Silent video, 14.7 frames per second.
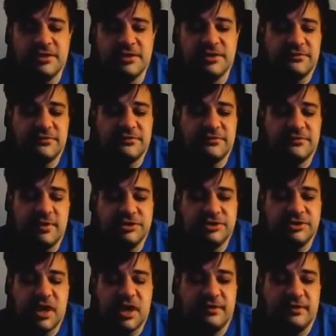The Mac just
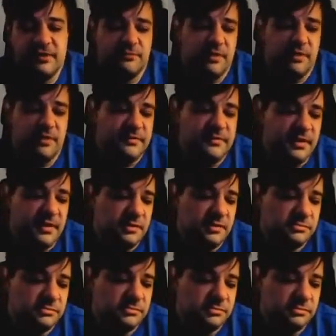does screenshots real
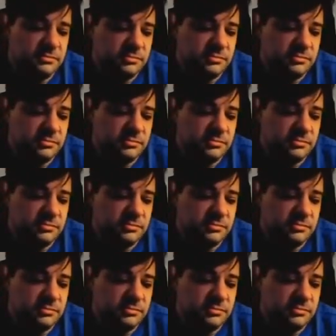easy.